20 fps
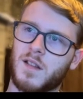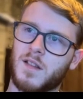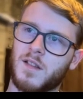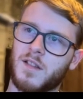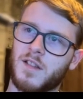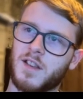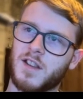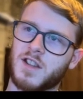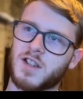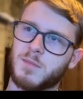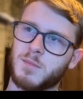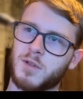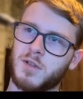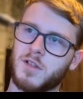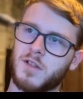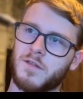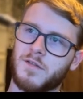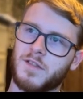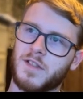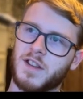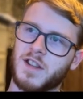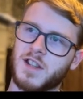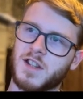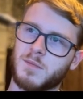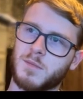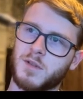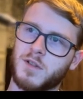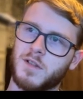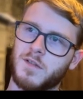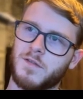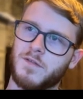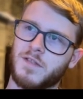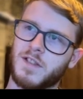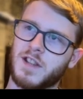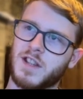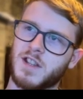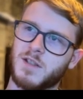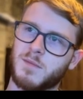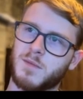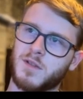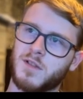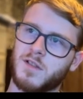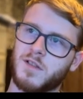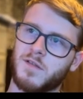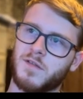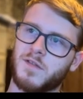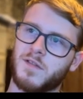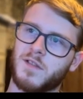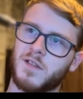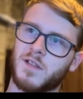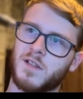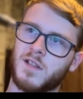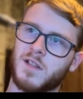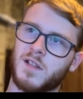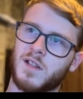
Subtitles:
this move, this move, this move.